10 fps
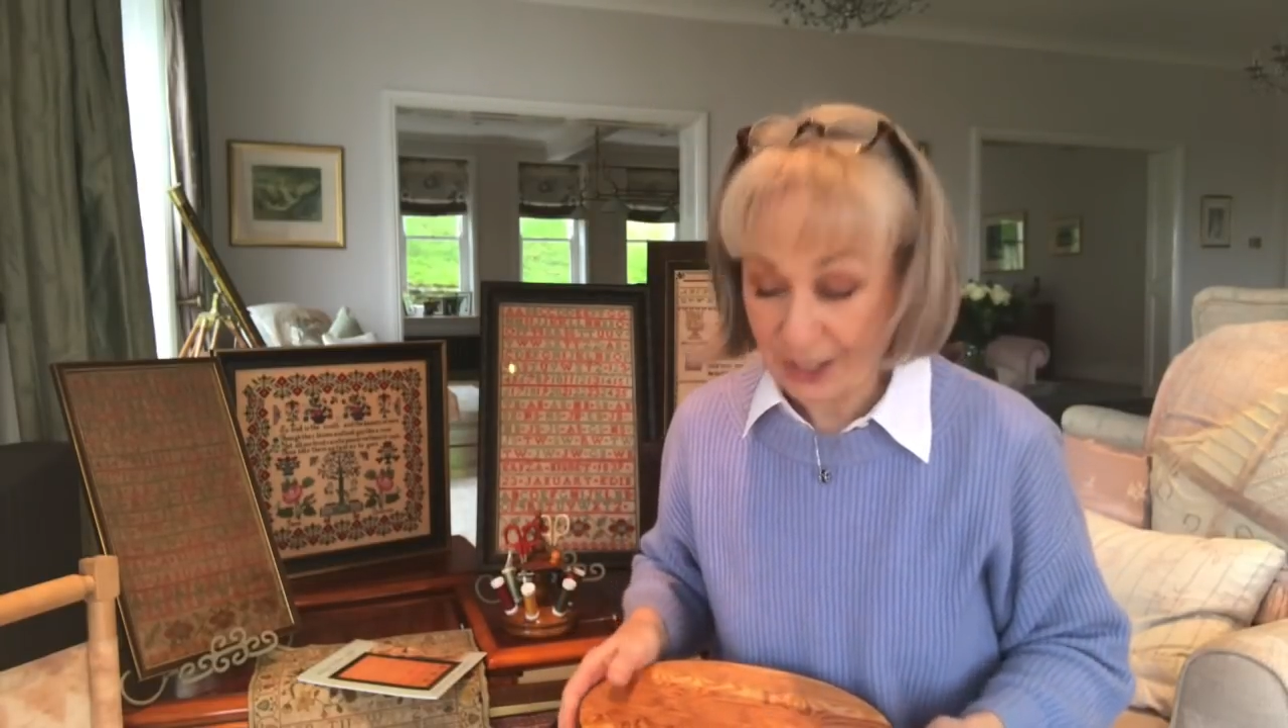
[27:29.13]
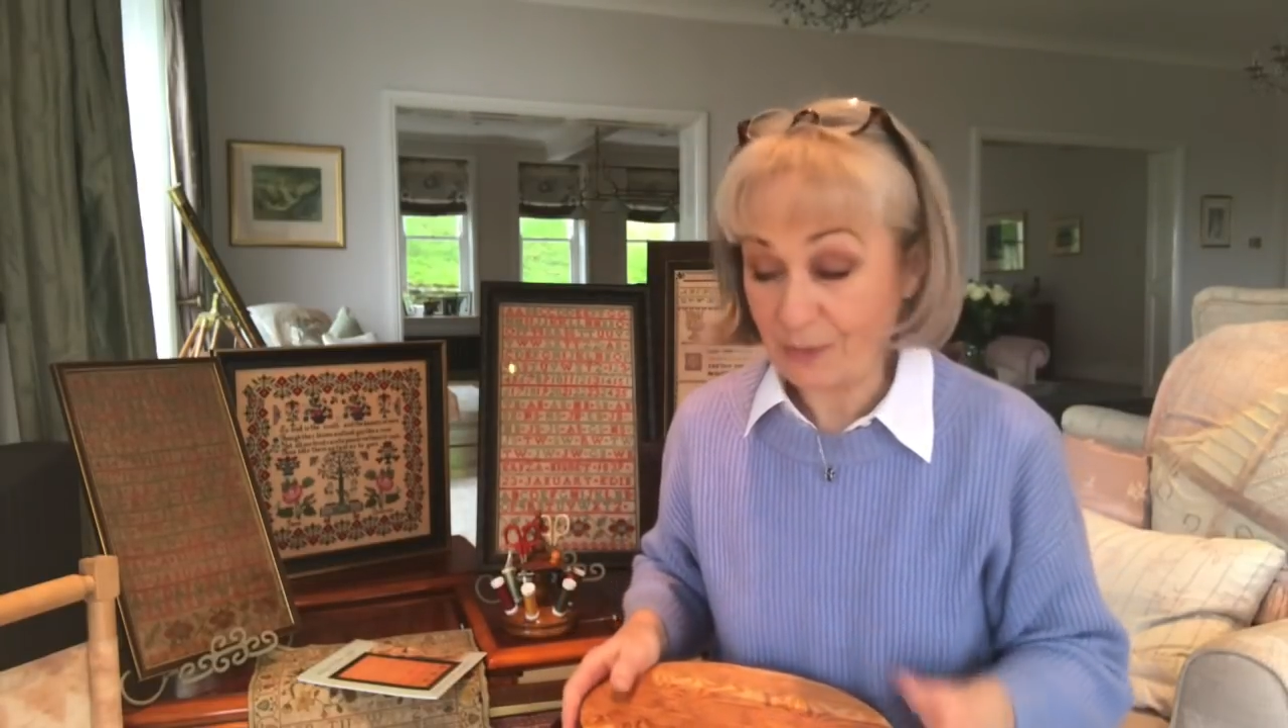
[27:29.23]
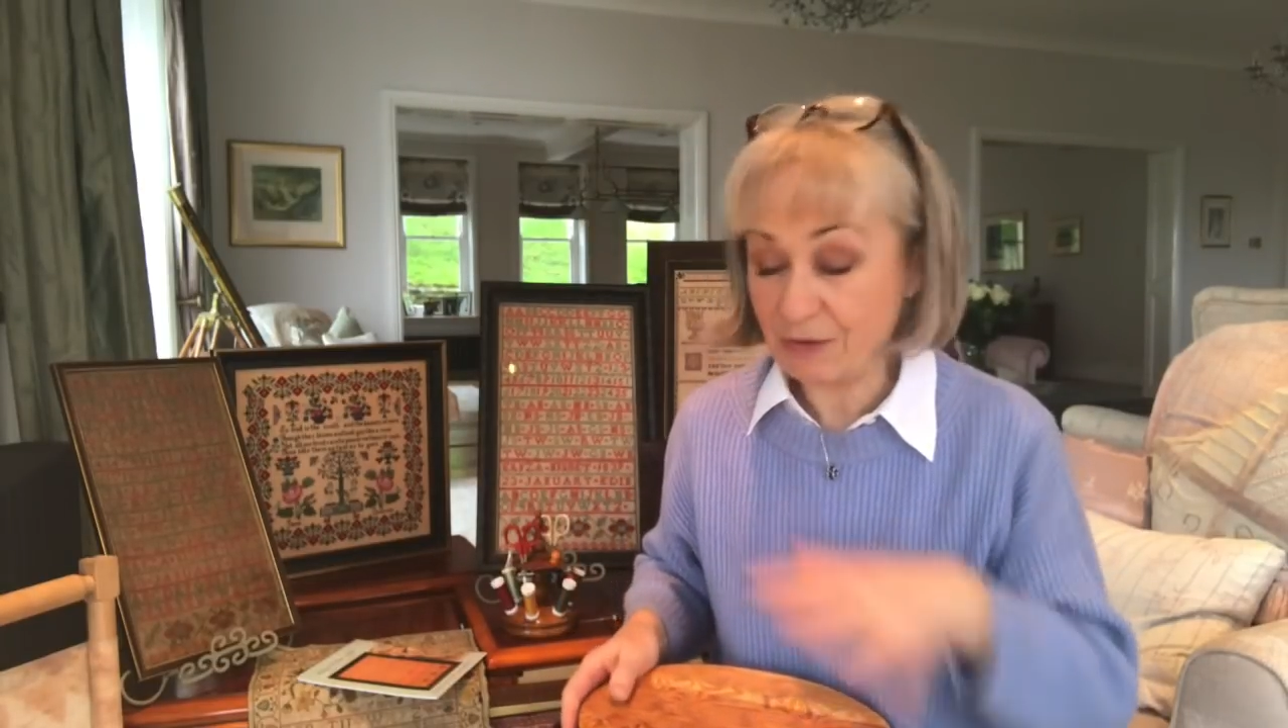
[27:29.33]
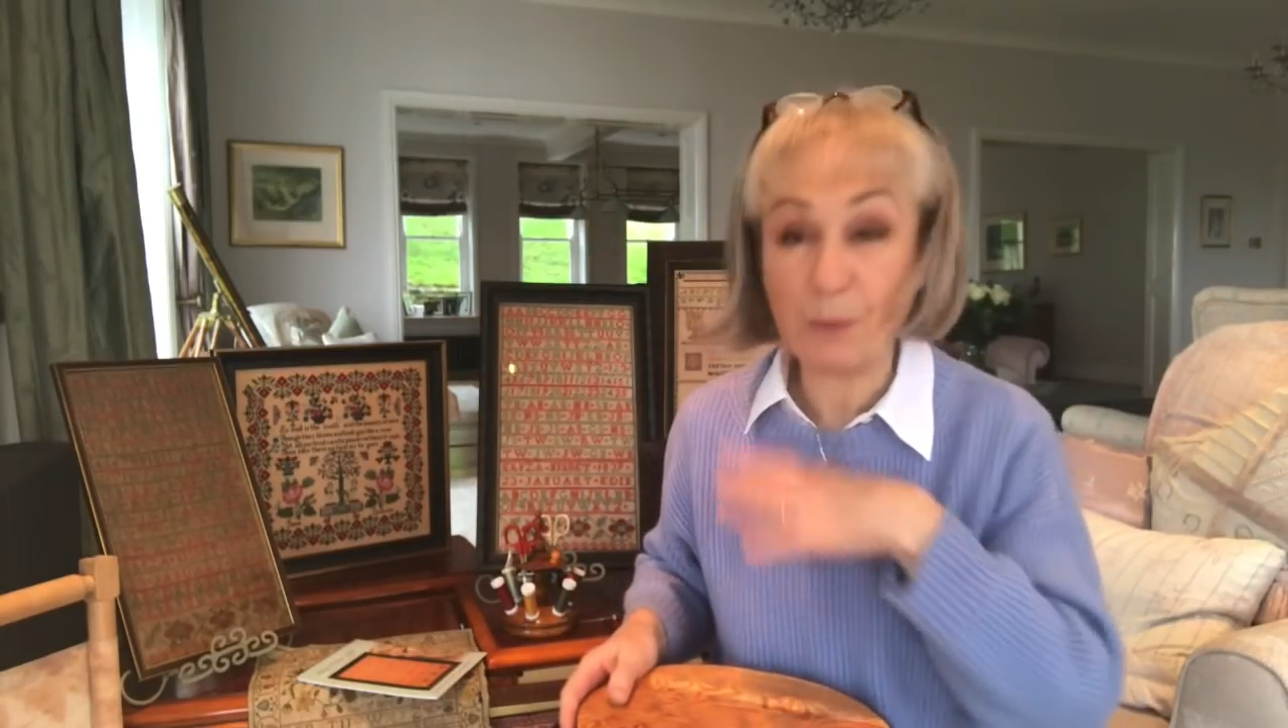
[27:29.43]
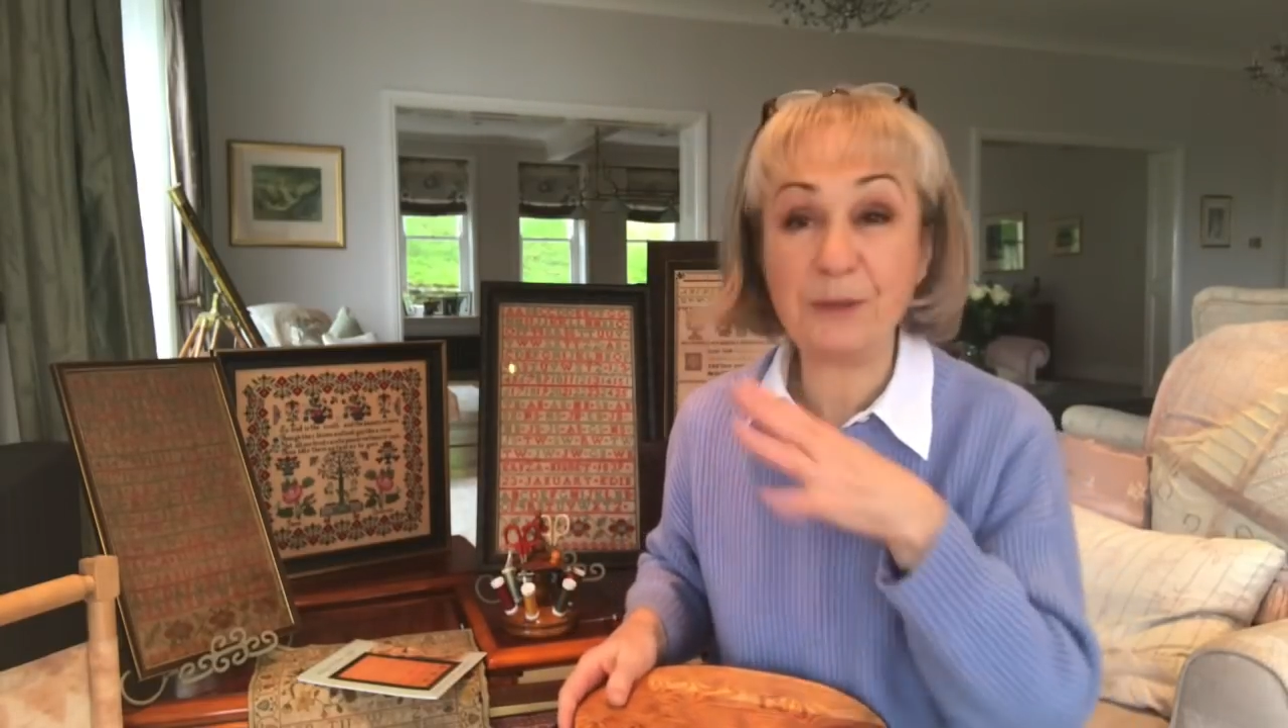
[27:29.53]

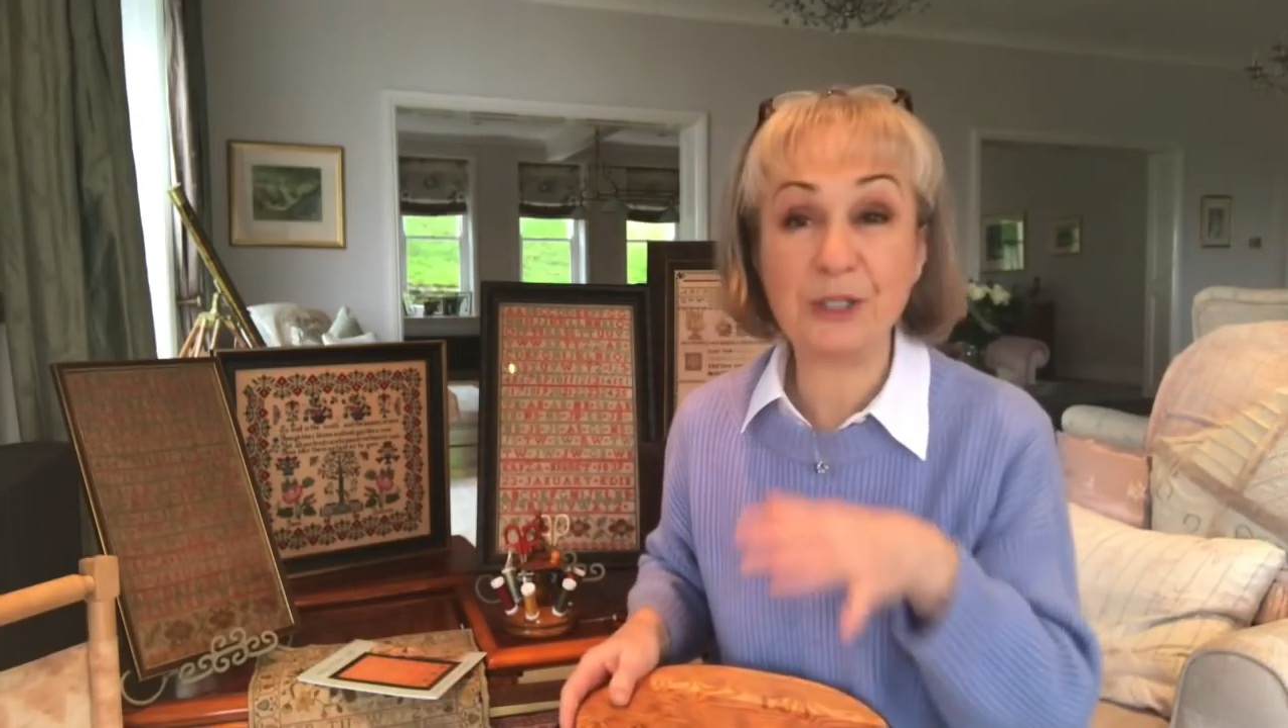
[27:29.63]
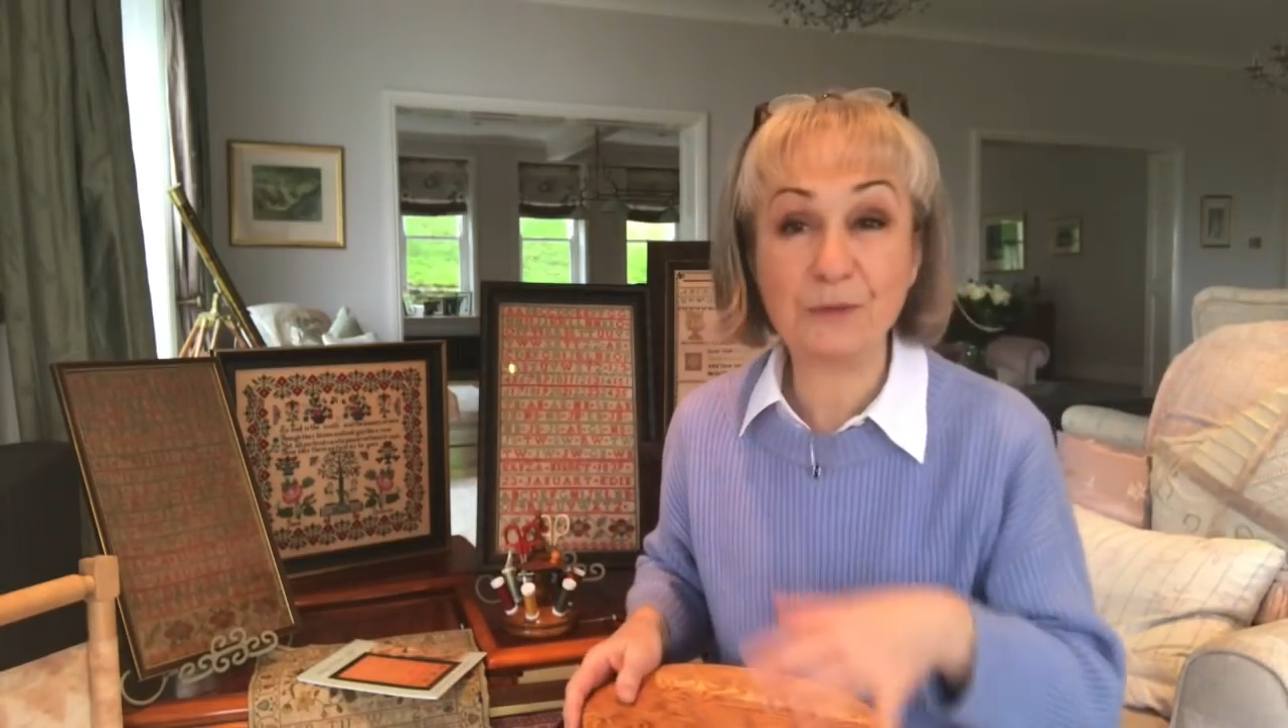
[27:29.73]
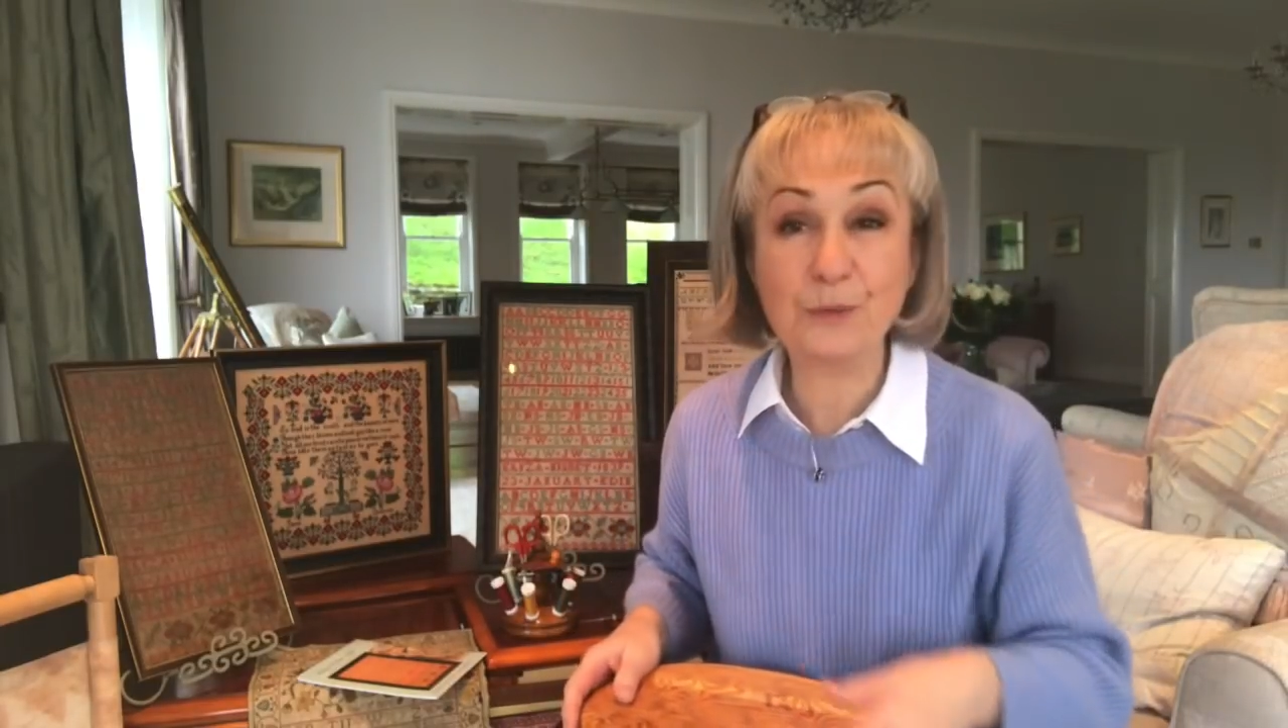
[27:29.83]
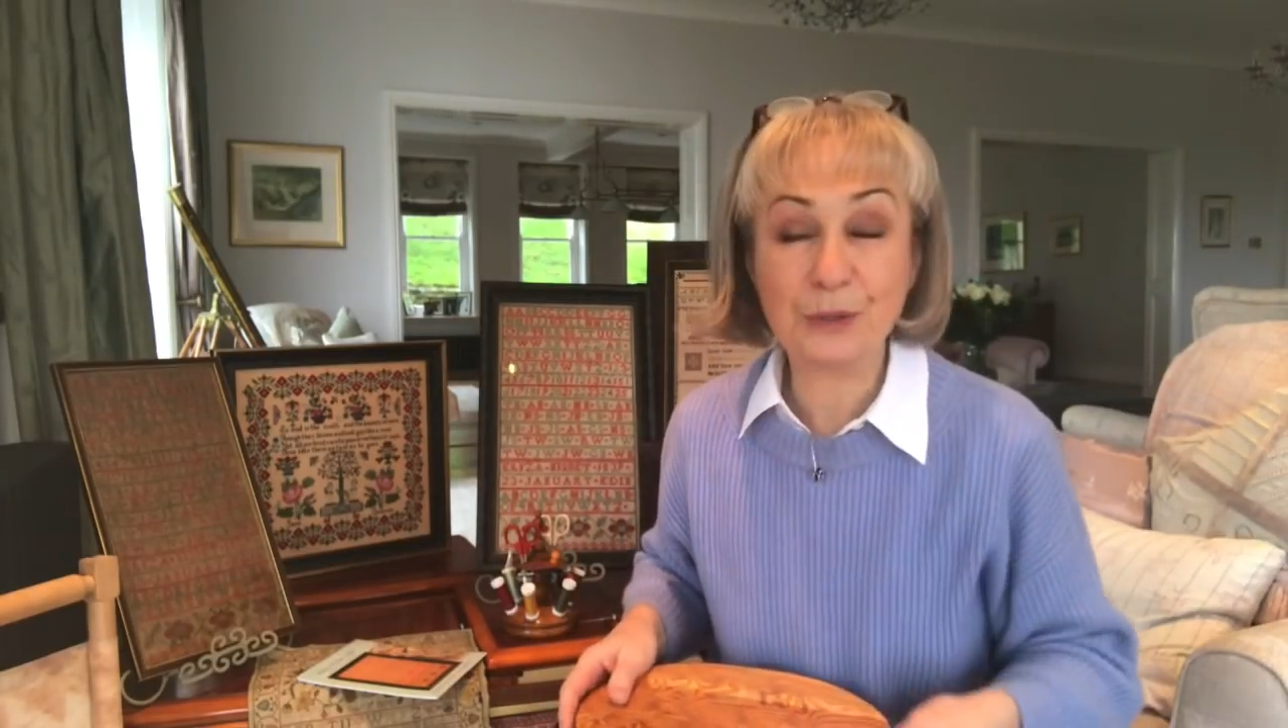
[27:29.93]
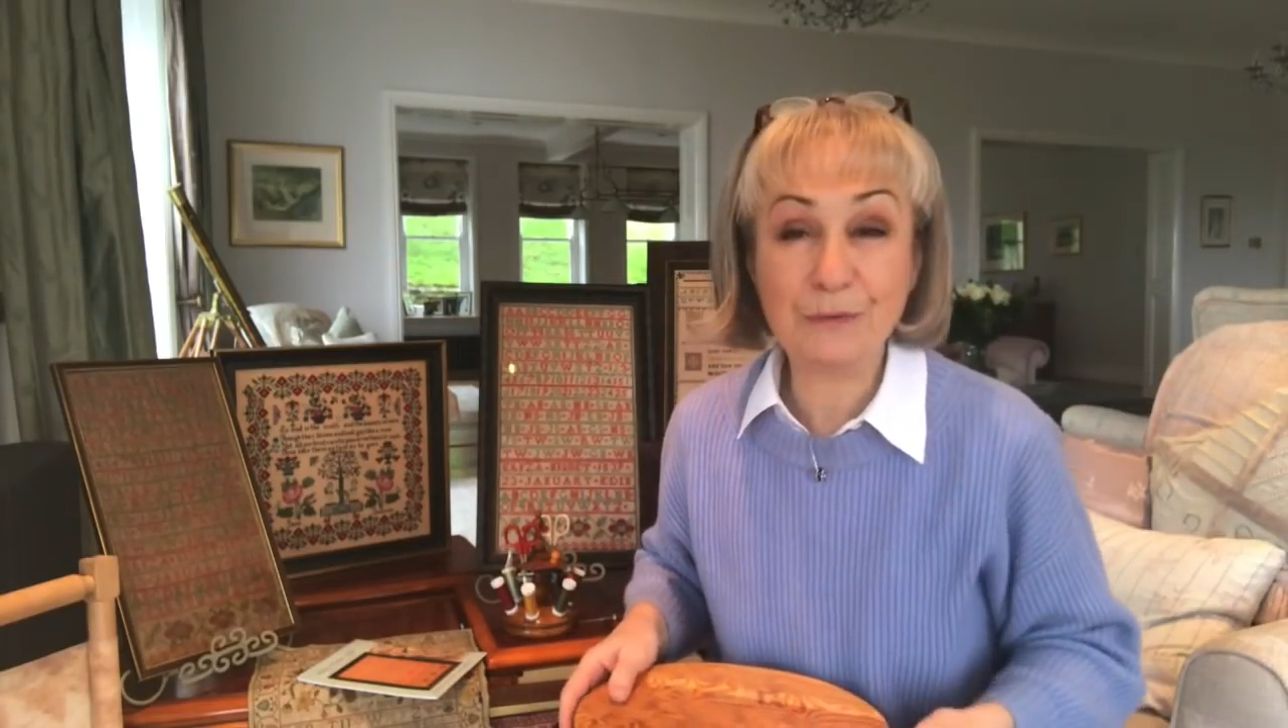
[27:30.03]
we've got beautiful wooden